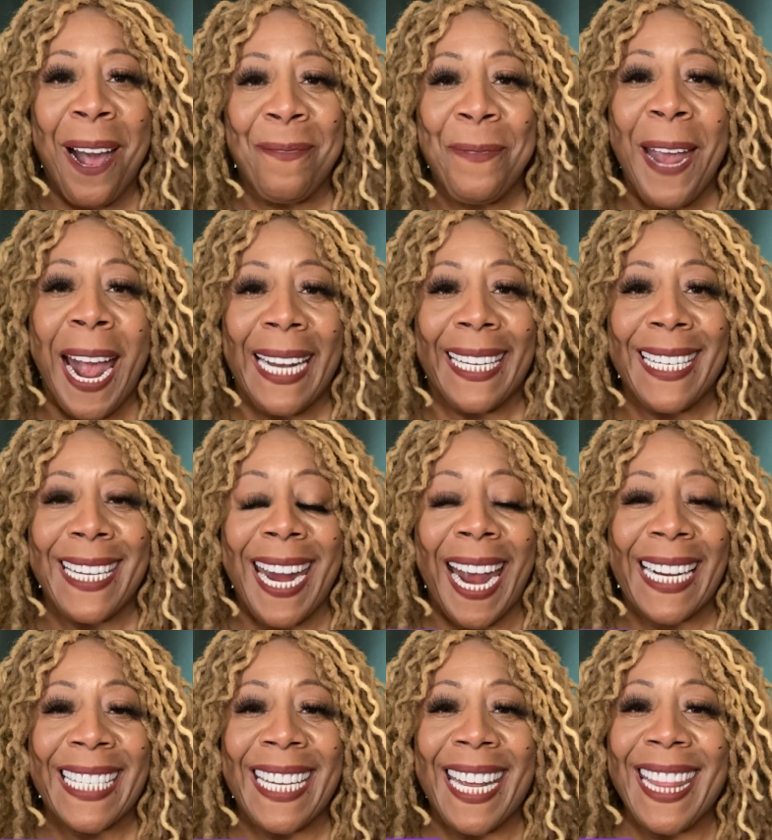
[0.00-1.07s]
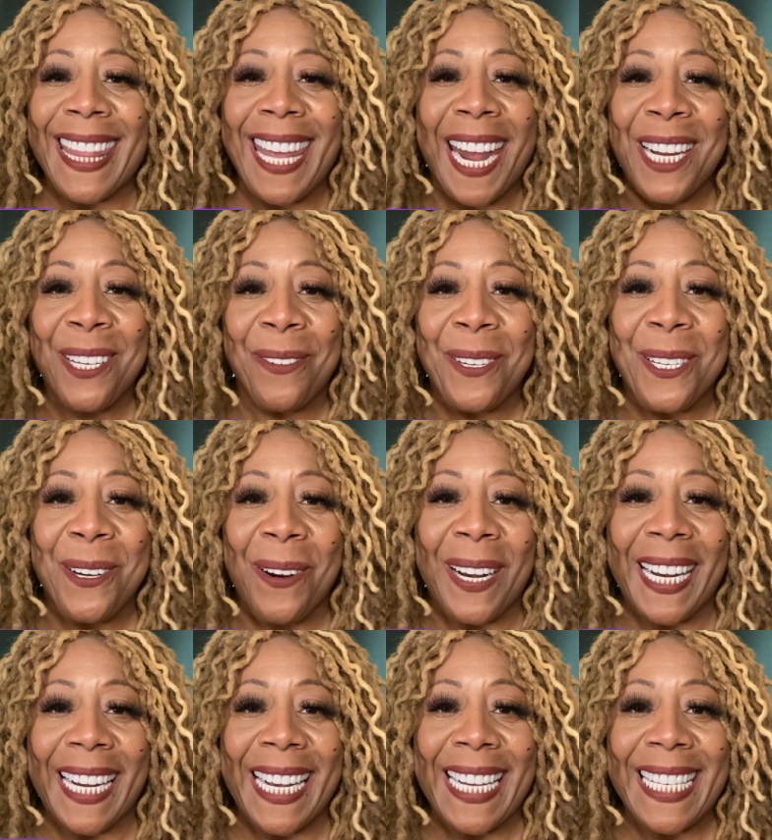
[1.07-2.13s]
I'm Patty Jackson. Thanks for
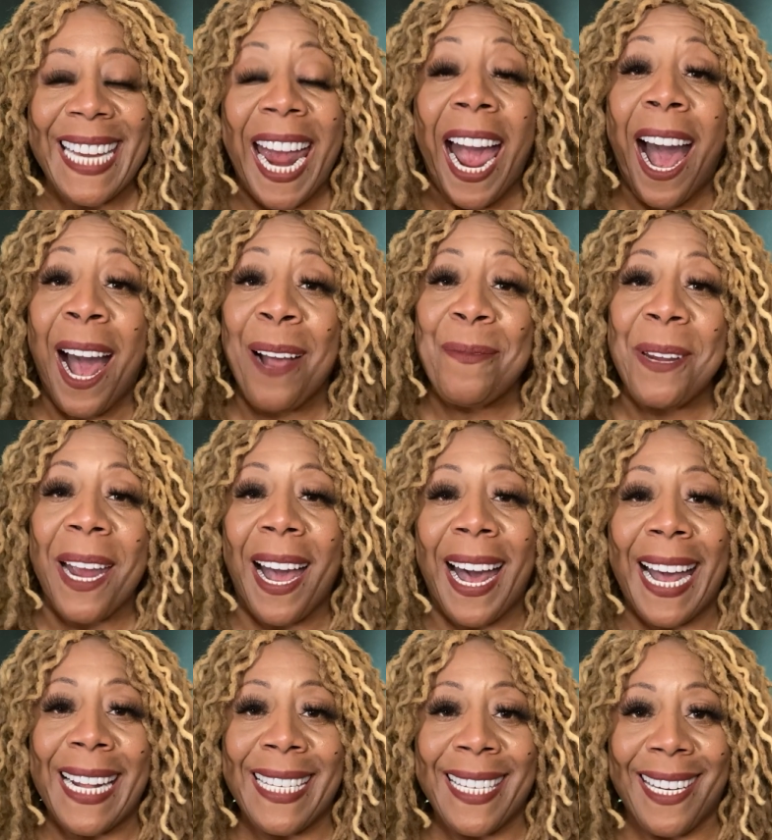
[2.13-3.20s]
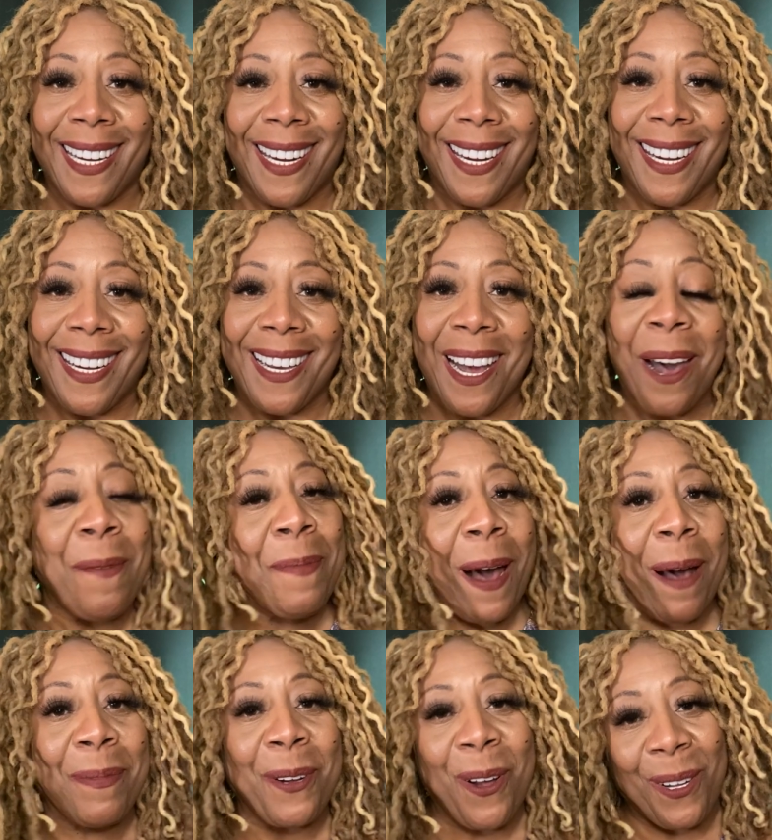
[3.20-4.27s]
joining us. I'm your Auntie of
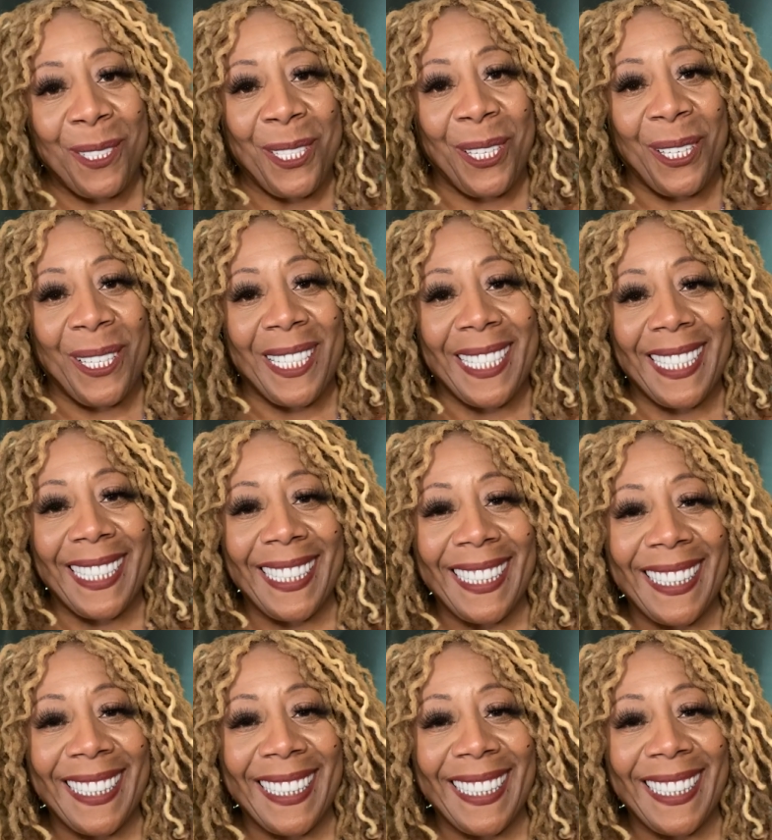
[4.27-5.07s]
Pop Culture.